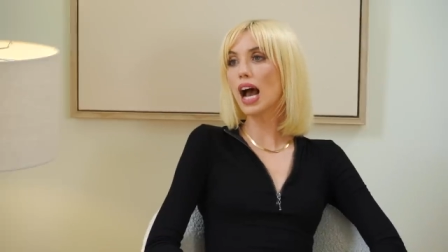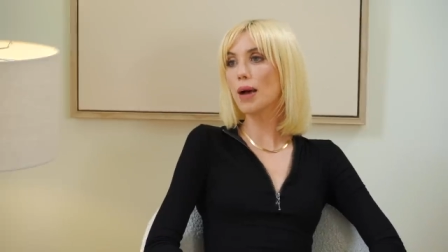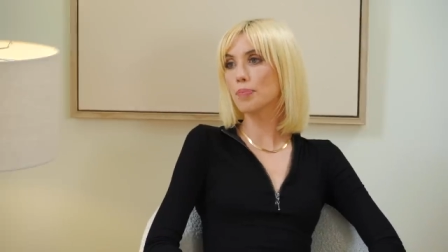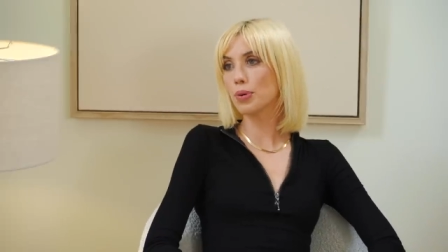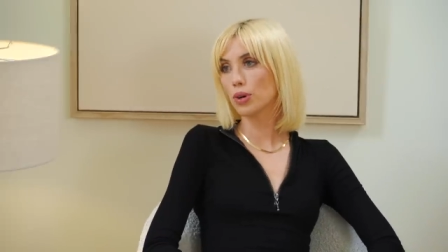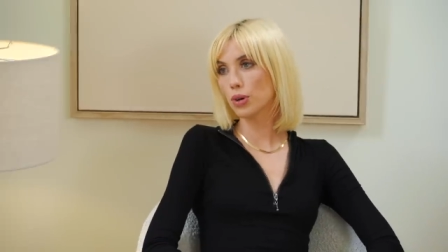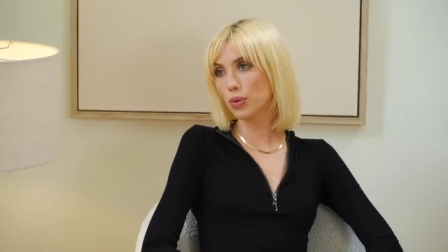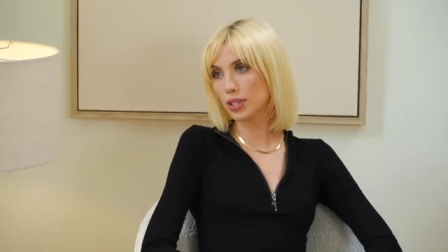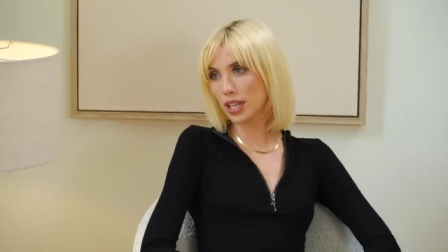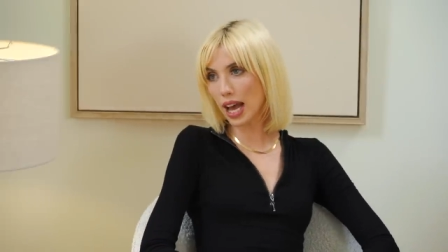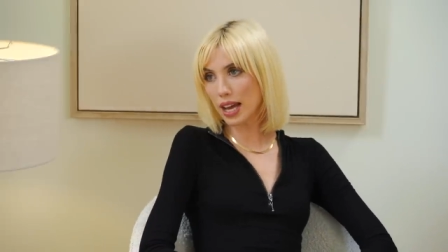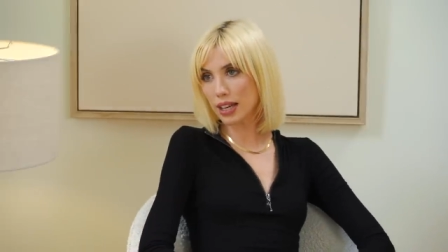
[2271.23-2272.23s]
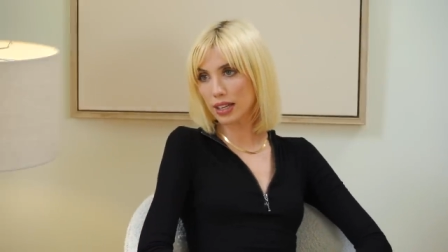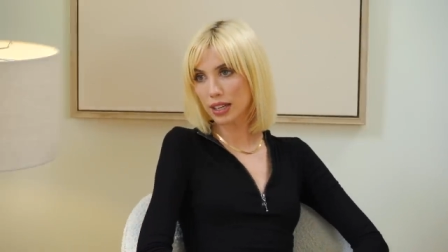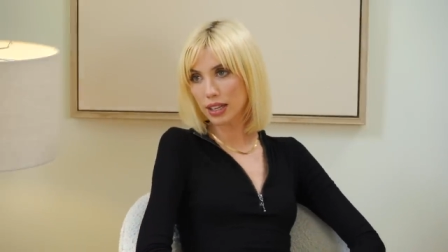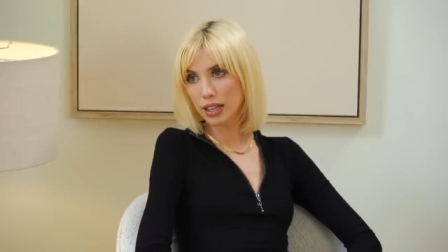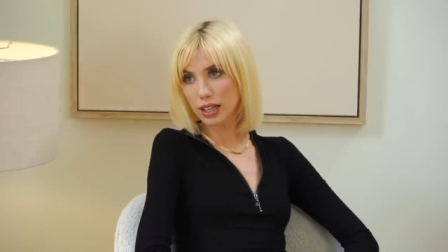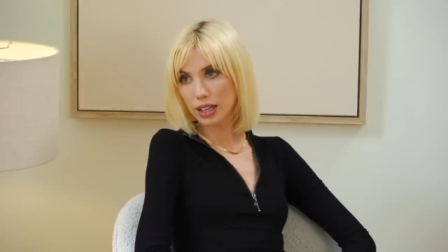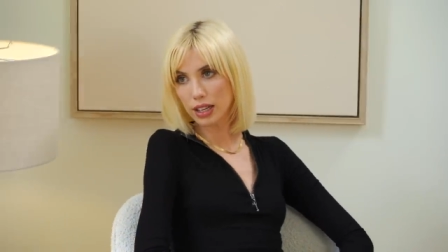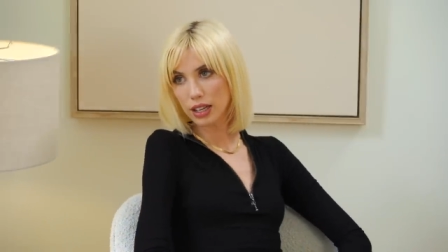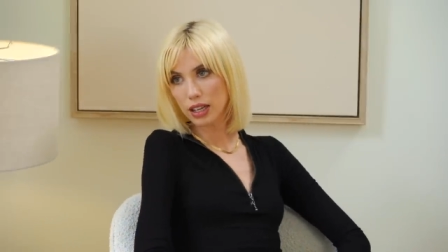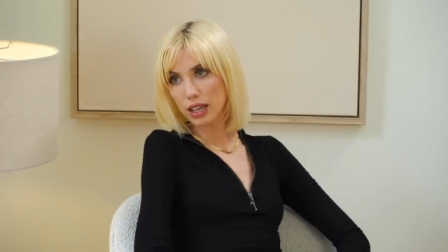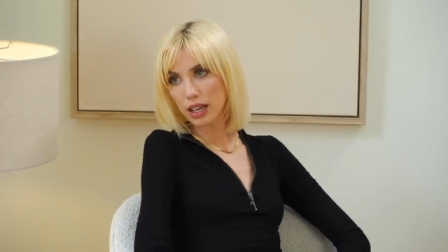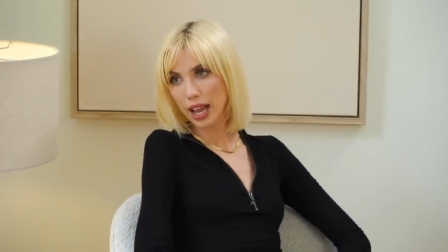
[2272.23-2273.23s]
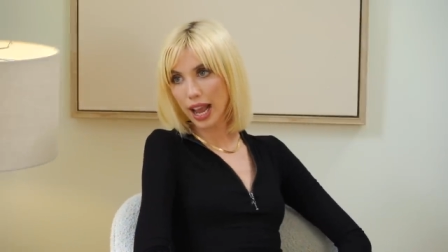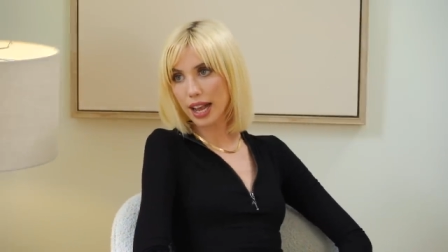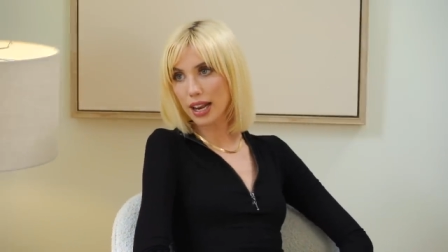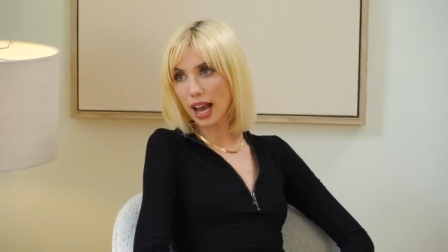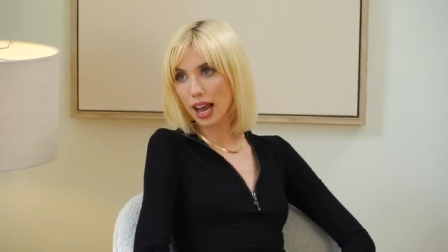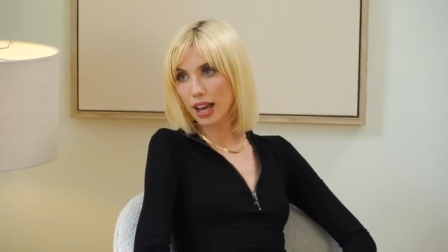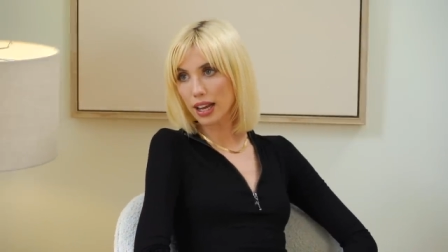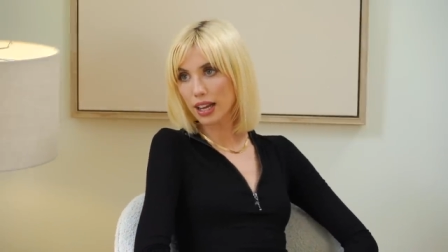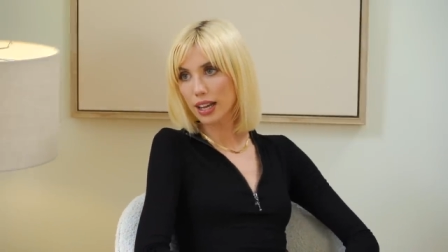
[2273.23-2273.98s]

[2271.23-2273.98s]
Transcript: up. Who is that? It's Hannah. Hannah.